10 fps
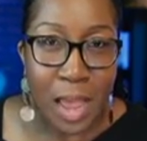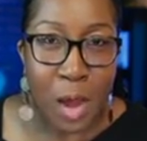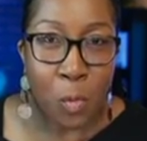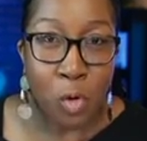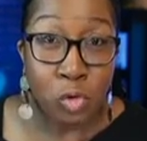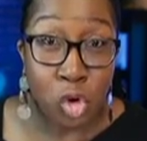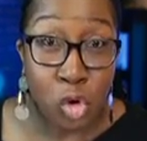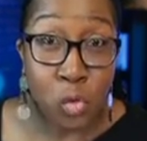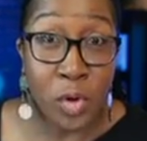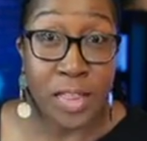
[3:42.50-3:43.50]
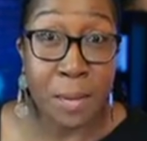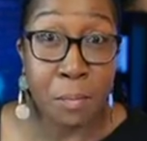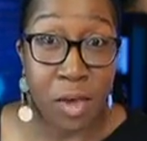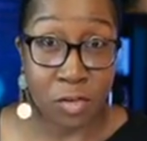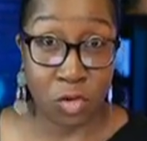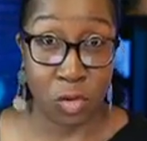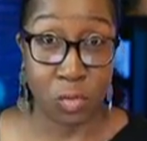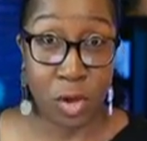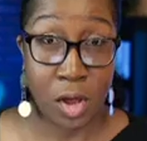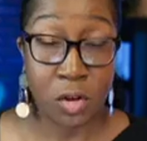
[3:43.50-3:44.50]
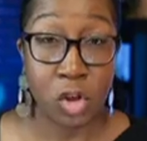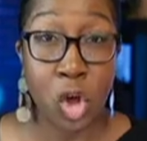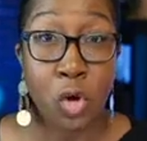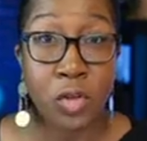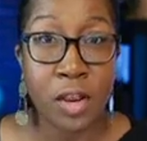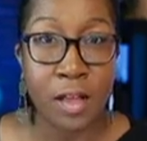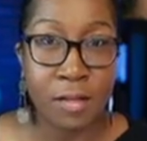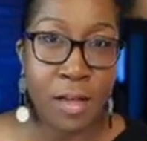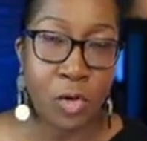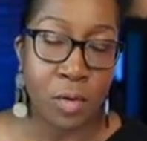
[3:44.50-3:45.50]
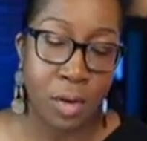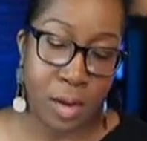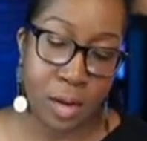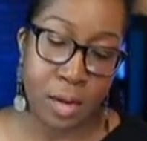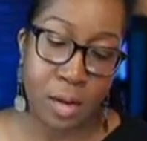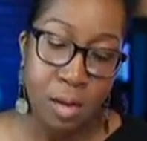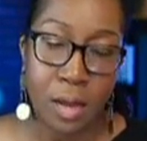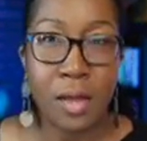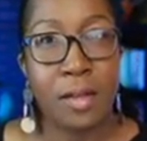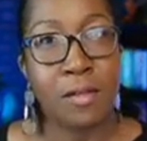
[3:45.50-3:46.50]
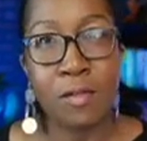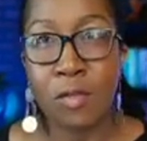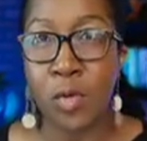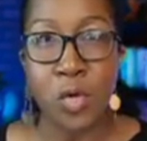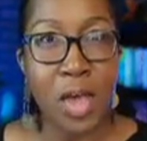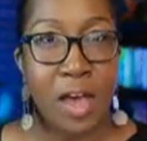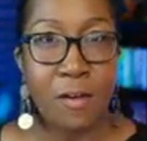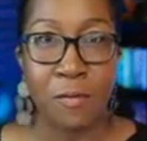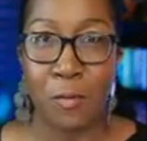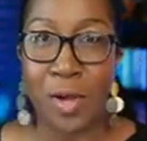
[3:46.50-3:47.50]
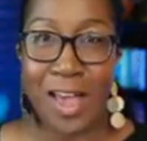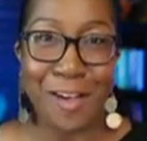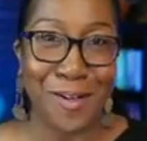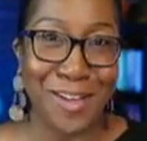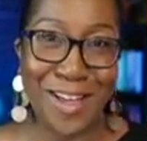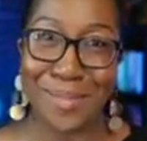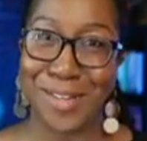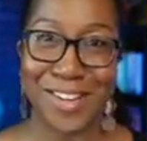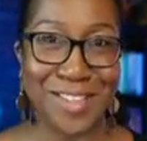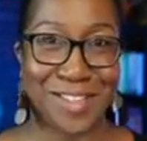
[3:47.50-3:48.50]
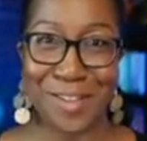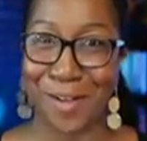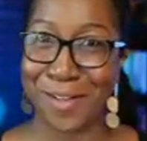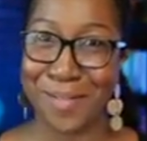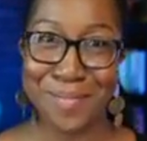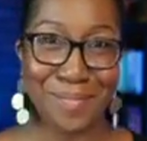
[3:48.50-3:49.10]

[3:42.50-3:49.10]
and won't do what they must do to go to the next level? This is when you have what I call a come to Jesus talk.